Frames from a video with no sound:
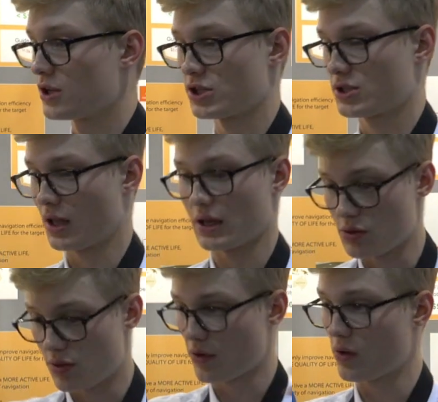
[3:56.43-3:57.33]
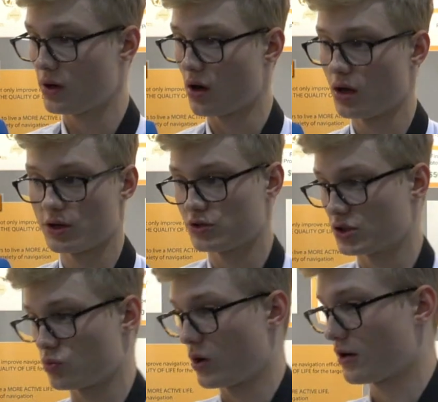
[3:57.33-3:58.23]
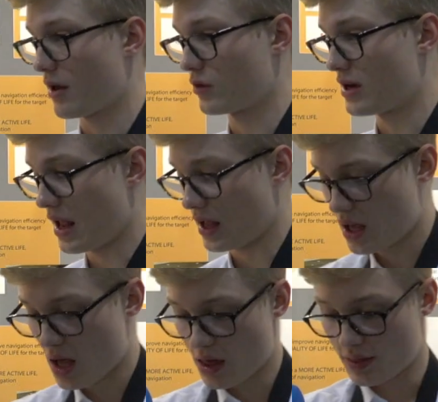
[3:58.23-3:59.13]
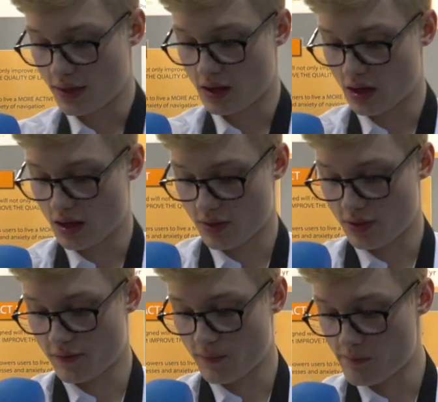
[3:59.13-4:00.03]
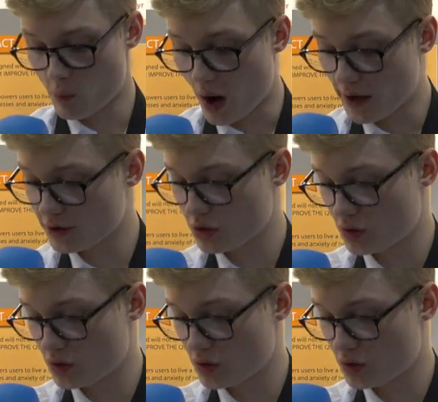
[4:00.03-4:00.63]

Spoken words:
Just like you throw it on, you just wear it every day. The wires